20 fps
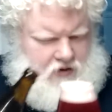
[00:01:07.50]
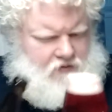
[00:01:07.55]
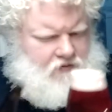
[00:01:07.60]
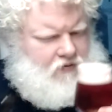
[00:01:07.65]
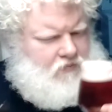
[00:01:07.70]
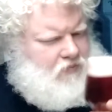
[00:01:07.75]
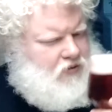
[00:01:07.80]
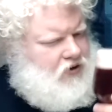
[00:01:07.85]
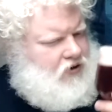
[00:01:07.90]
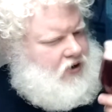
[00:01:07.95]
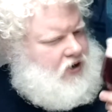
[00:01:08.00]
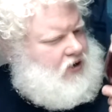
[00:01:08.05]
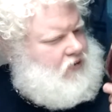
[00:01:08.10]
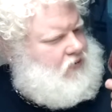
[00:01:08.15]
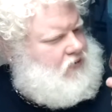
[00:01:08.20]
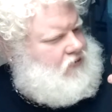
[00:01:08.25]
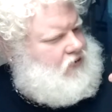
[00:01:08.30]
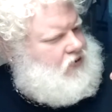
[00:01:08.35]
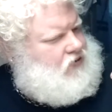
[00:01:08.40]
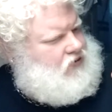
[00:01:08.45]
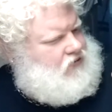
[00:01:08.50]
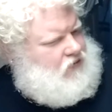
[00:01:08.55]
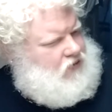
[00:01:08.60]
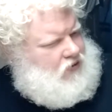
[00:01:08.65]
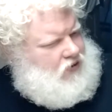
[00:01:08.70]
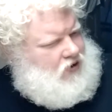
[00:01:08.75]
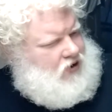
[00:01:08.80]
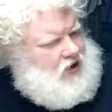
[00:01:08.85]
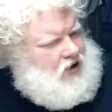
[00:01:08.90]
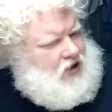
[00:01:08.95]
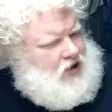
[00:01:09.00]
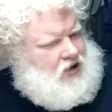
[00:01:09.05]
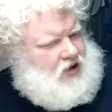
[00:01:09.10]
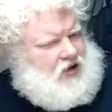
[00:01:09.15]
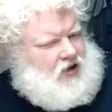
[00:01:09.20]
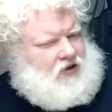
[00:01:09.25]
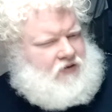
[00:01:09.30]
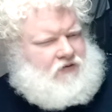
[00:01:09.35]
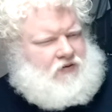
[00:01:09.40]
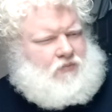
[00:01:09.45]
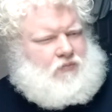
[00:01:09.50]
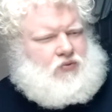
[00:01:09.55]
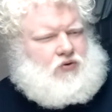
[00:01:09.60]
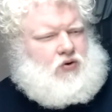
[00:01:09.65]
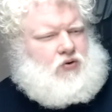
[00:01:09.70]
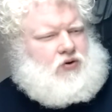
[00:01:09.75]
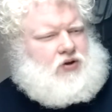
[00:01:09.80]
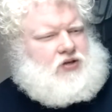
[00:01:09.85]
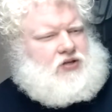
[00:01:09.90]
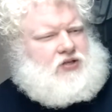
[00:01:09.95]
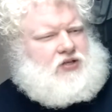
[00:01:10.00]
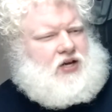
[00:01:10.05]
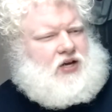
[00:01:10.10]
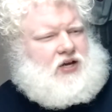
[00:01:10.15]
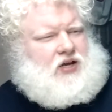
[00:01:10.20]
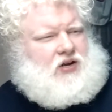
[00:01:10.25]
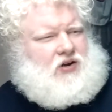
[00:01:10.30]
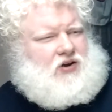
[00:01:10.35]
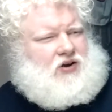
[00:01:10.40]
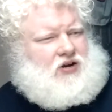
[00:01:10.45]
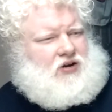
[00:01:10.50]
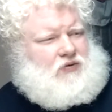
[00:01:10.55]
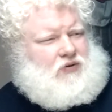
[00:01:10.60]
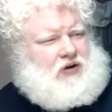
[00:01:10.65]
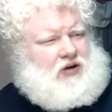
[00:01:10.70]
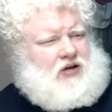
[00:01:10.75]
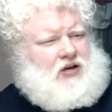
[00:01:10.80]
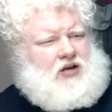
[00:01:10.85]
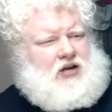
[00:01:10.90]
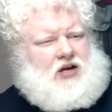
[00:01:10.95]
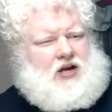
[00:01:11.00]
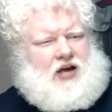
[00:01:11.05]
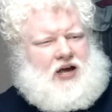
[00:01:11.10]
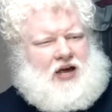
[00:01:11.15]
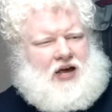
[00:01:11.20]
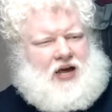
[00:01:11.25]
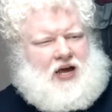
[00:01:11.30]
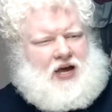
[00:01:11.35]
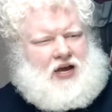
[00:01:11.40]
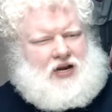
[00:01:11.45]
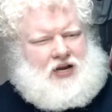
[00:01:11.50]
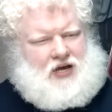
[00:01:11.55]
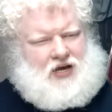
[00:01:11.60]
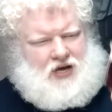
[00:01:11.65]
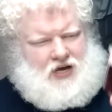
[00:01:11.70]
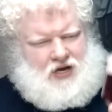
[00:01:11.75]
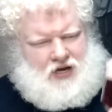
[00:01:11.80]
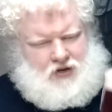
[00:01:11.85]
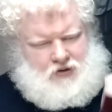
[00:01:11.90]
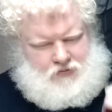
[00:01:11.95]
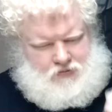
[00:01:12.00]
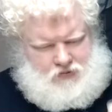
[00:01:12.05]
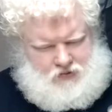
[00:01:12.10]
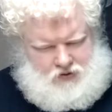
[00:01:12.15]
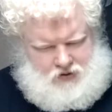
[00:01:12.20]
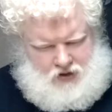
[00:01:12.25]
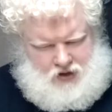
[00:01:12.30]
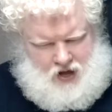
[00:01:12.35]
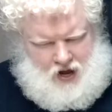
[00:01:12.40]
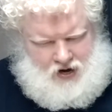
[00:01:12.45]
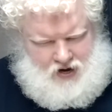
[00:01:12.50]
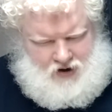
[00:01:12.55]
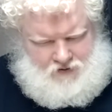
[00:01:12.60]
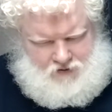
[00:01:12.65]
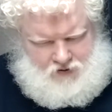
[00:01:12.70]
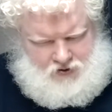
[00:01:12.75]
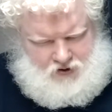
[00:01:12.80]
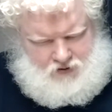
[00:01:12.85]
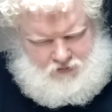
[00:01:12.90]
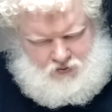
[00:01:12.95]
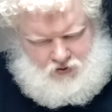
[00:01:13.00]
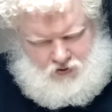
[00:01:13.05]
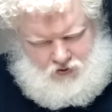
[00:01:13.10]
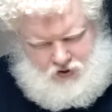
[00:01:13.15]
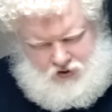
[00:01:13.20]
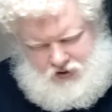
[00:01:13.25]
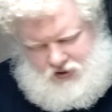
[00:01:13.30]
from Beer Guy Reviews for. It's from Broken Stick in Ottawa. And I never thought Broken